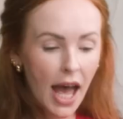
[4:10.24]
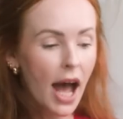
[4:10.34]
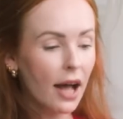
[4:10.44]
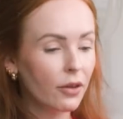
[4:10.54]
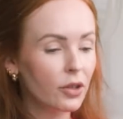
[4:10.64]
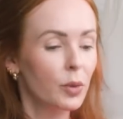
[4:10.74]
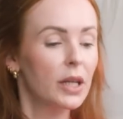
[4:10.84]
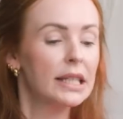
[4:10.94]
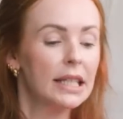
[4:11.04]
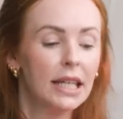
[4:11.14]
Add those
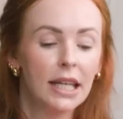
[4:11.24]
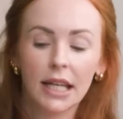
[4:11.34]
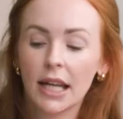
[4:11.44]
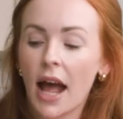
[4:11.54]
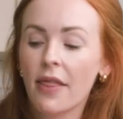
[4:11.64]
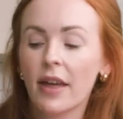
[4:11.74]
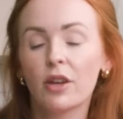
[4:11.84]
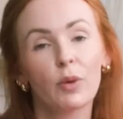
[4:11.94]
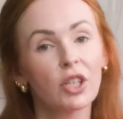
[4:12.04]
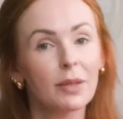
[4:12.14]
ones in, and
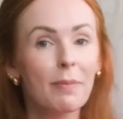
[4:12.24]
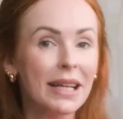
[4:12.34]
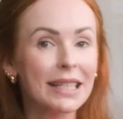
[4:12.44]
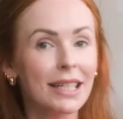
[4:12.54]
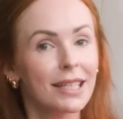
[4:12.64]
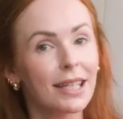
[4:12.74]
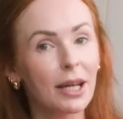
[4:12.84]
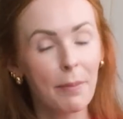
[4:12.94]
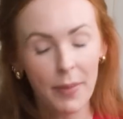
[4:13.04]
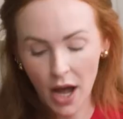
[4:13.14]
then we're just mixing to
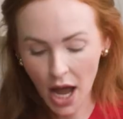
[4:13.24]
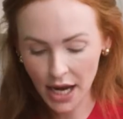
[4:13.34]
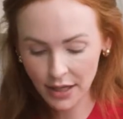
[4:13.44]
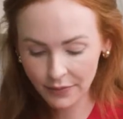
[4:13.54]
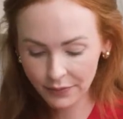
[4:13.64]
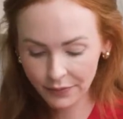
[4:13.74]
combine.